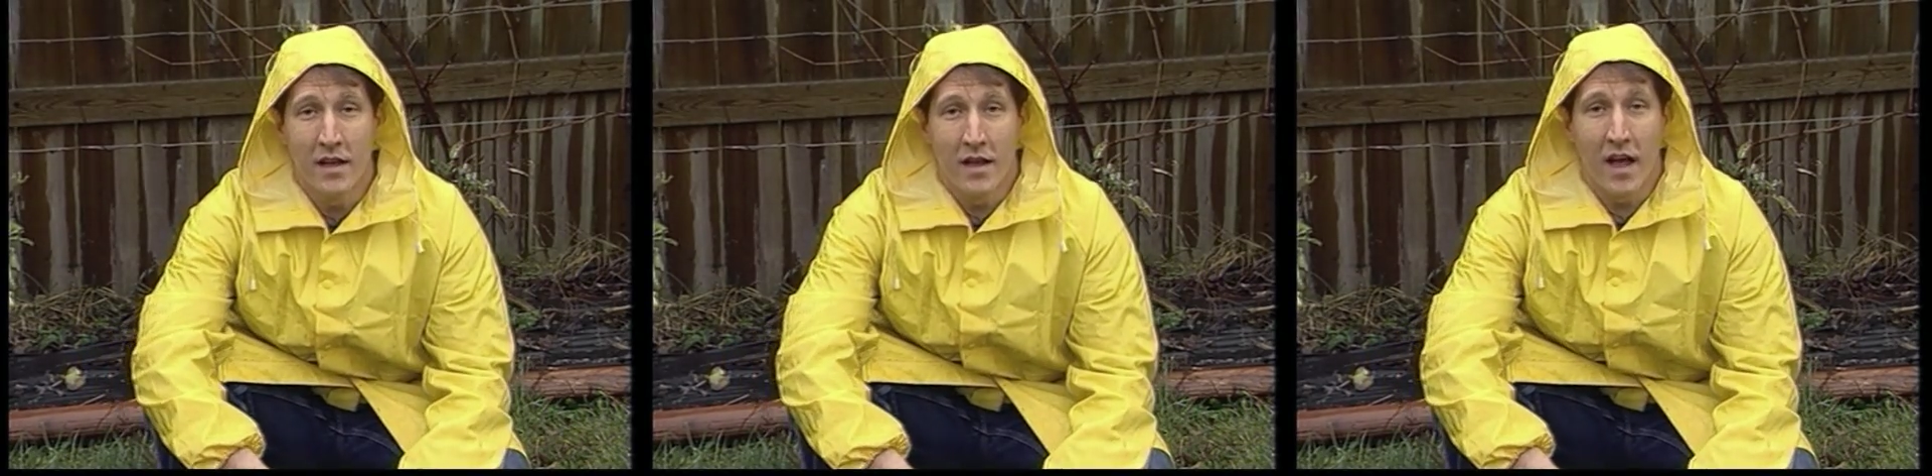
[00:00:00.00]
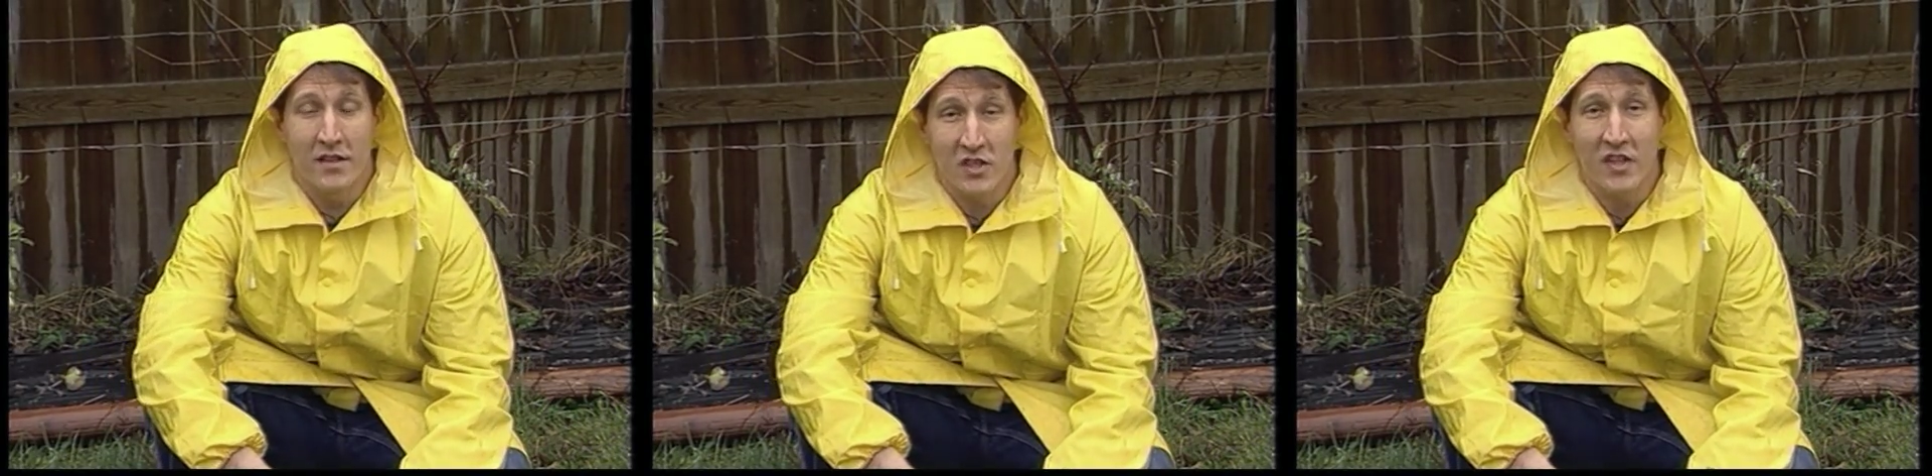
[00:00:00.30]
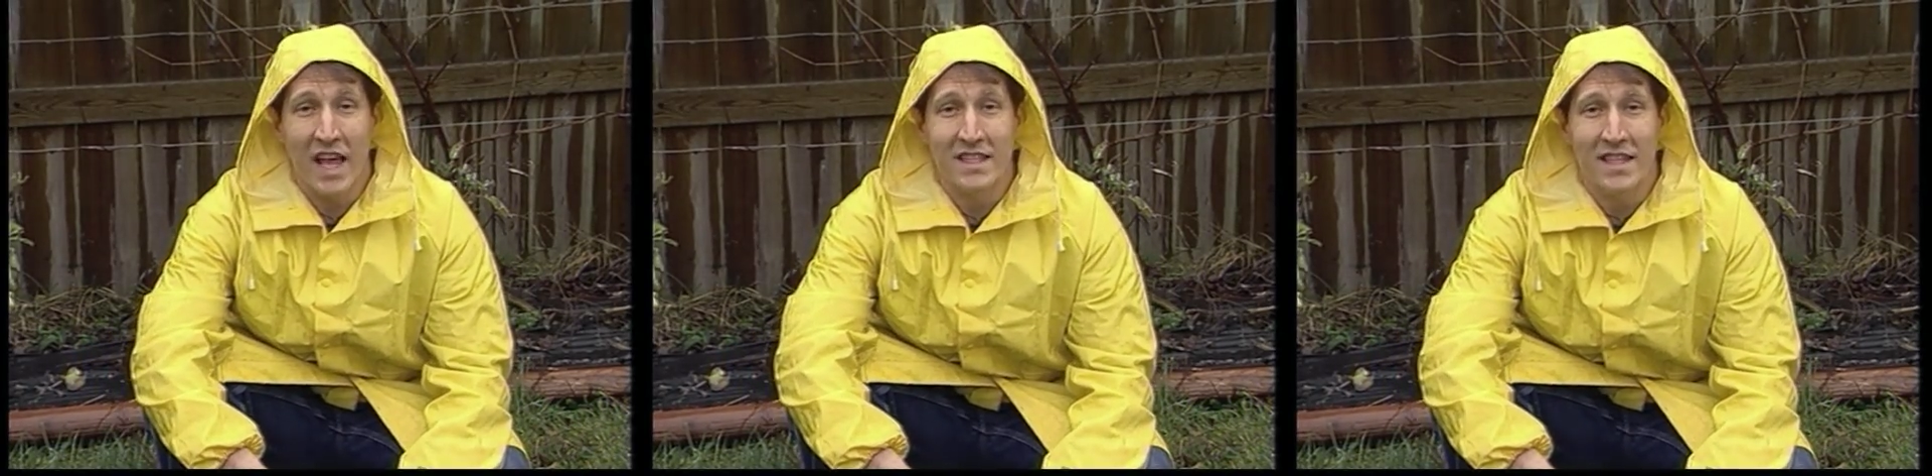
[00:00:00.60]
Until
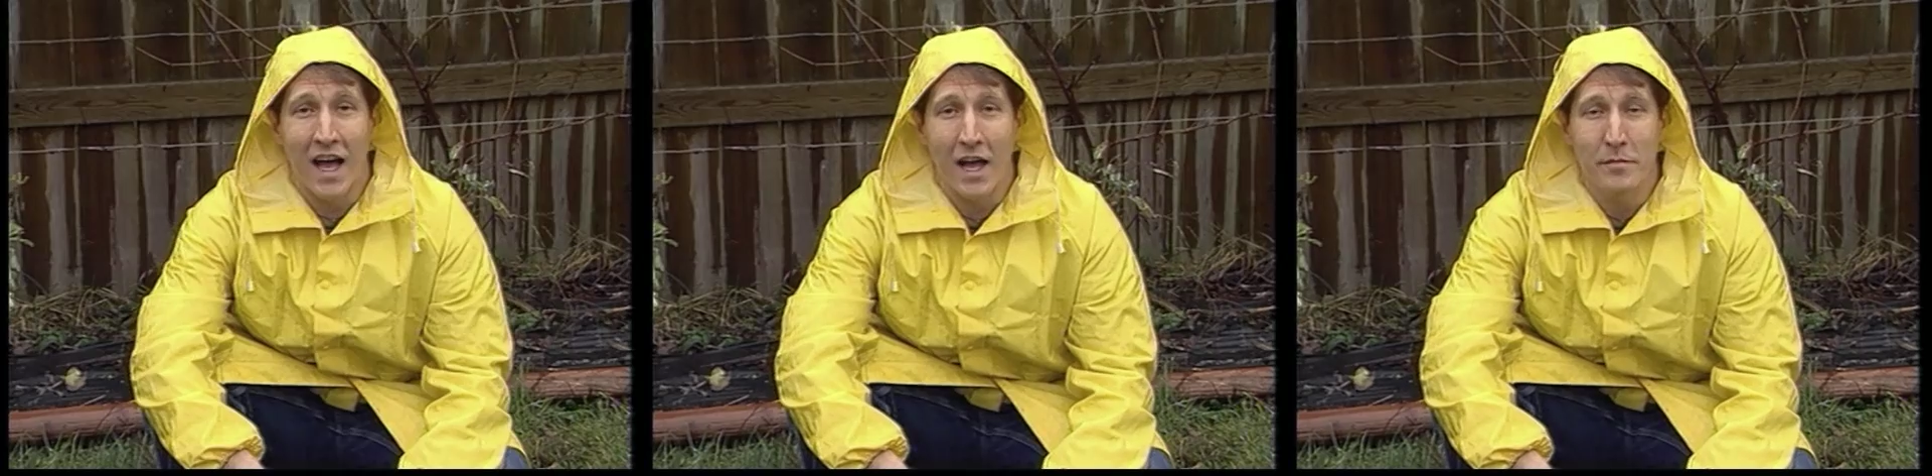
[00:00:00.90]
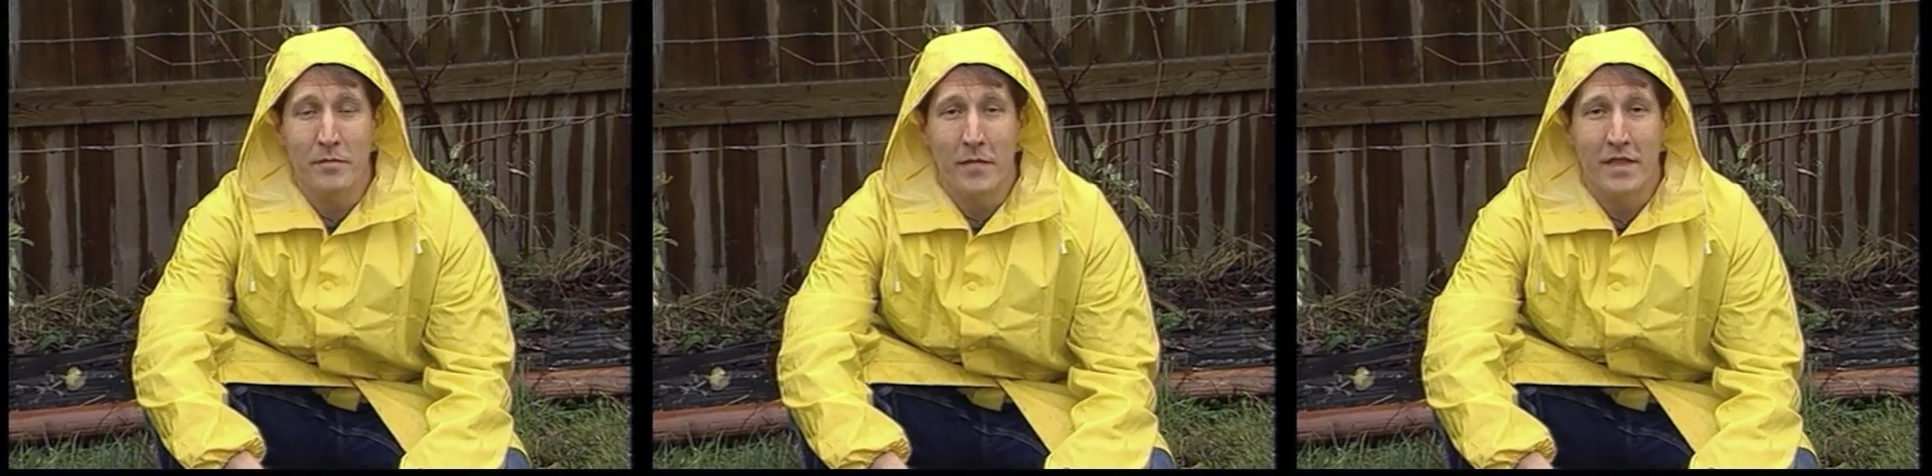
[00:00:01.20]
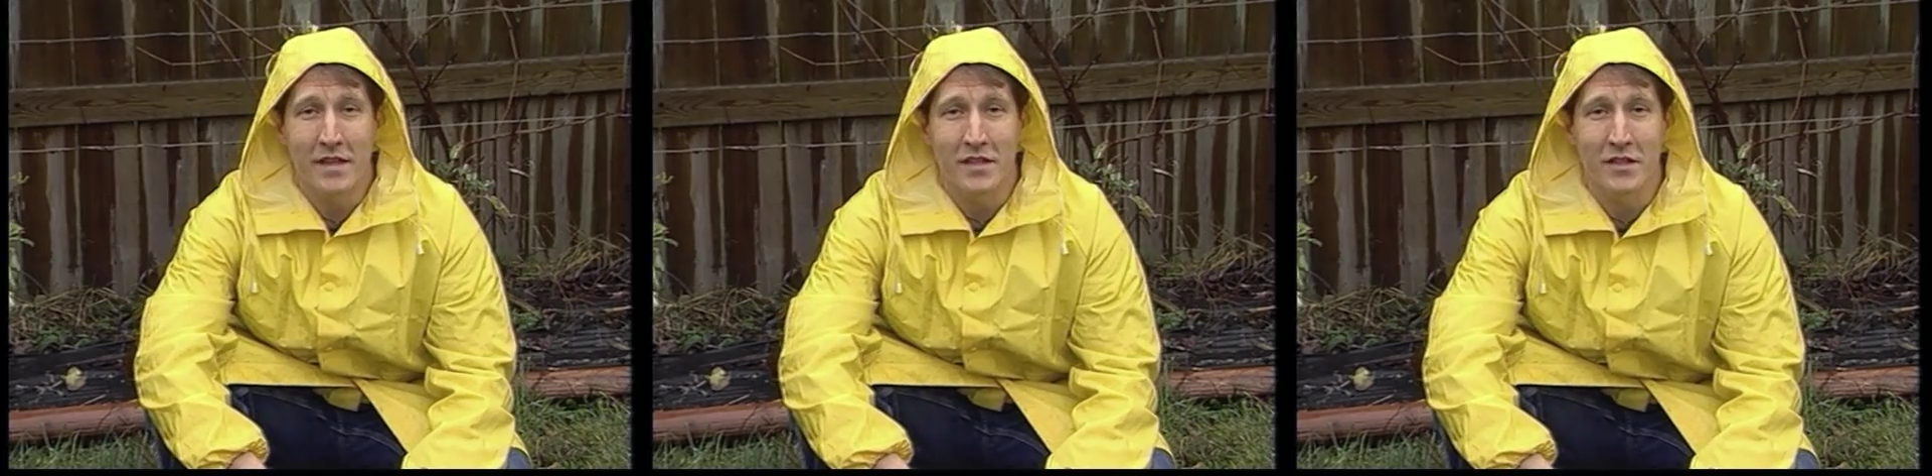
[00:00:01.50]
next time,
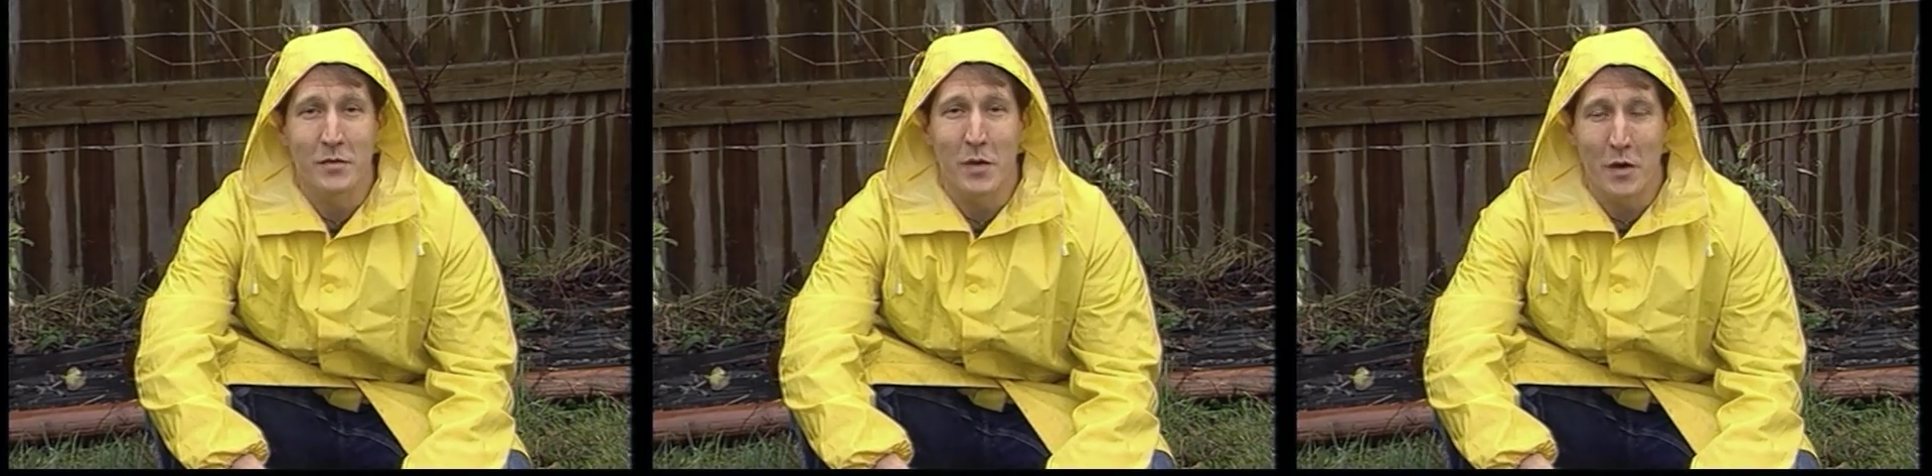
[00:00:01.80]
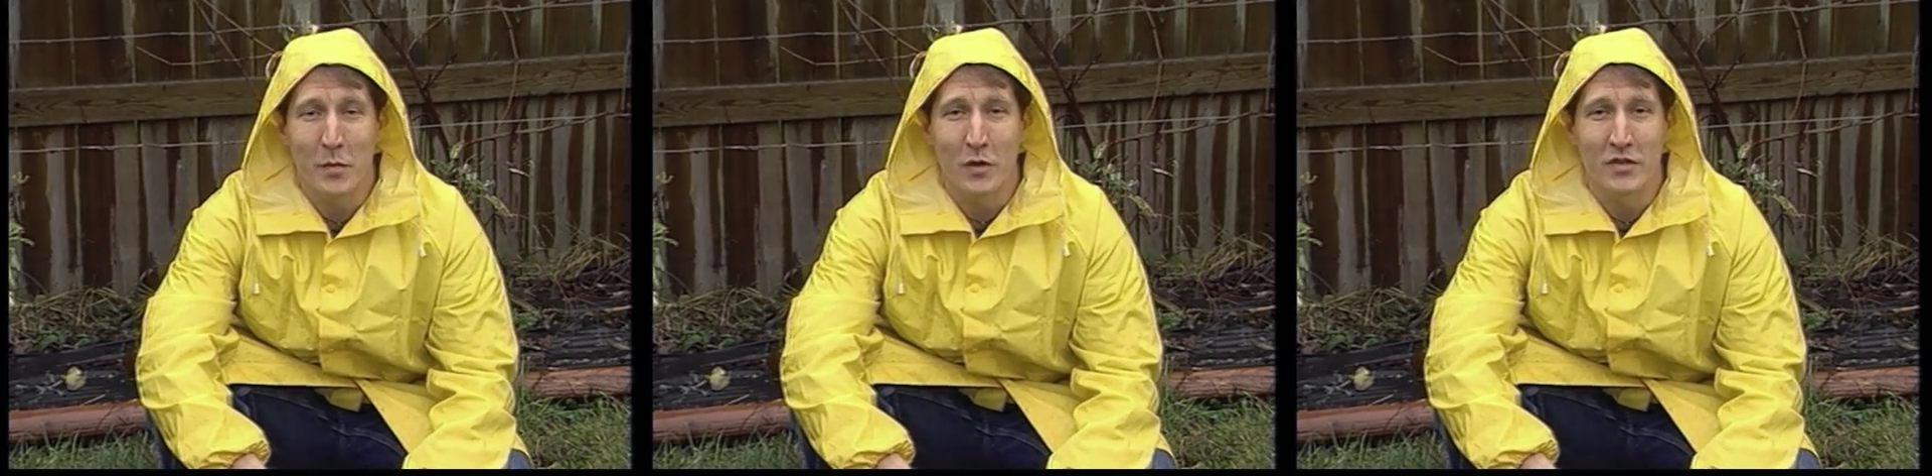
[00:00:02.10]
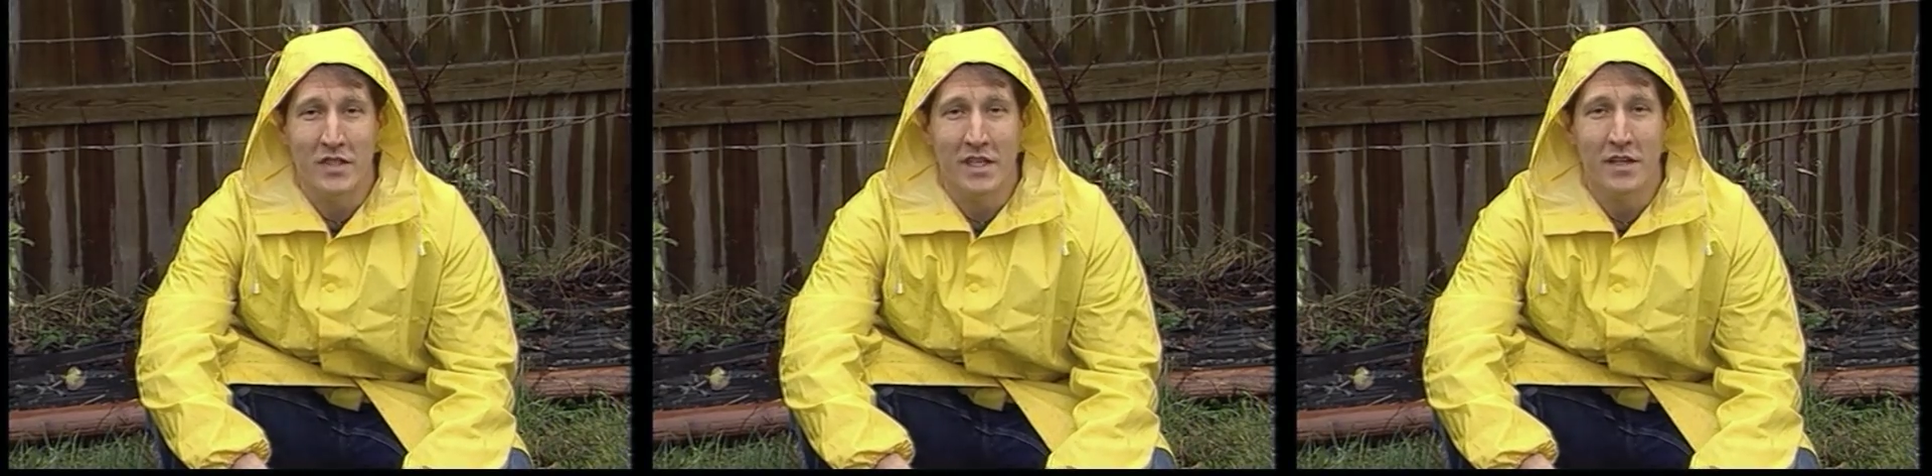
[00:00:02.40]
this is Peter
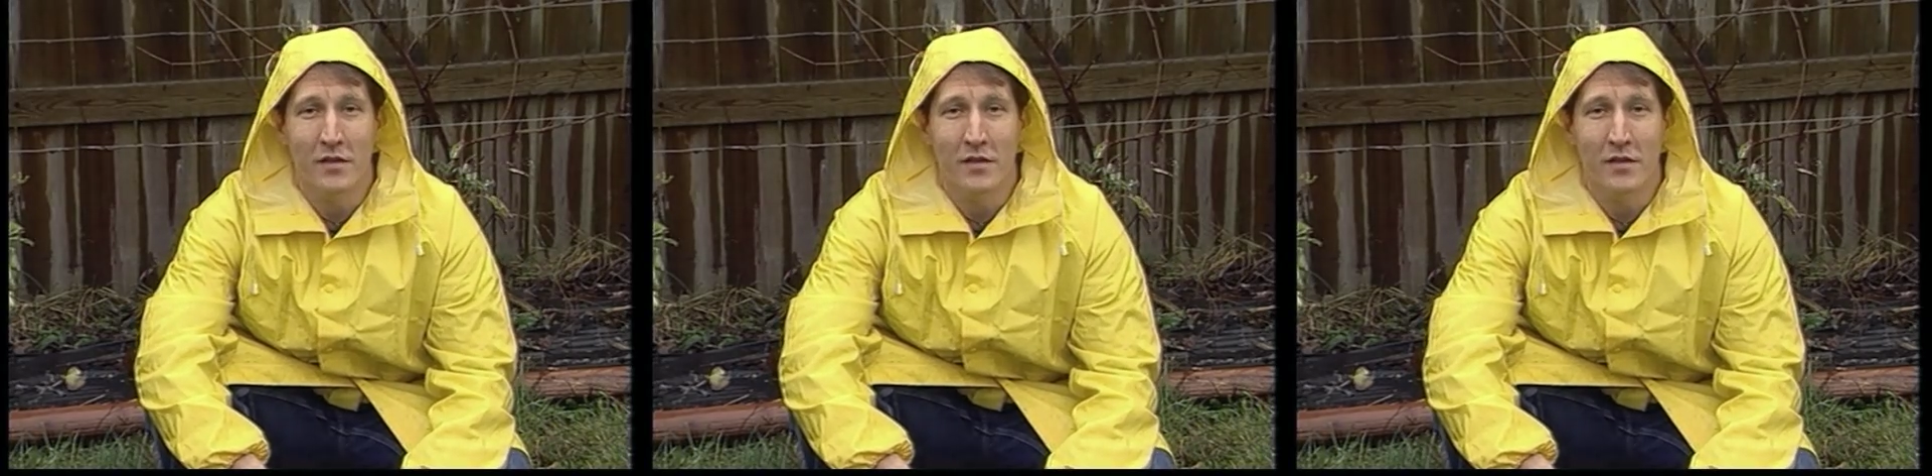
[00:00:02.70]
Punzi,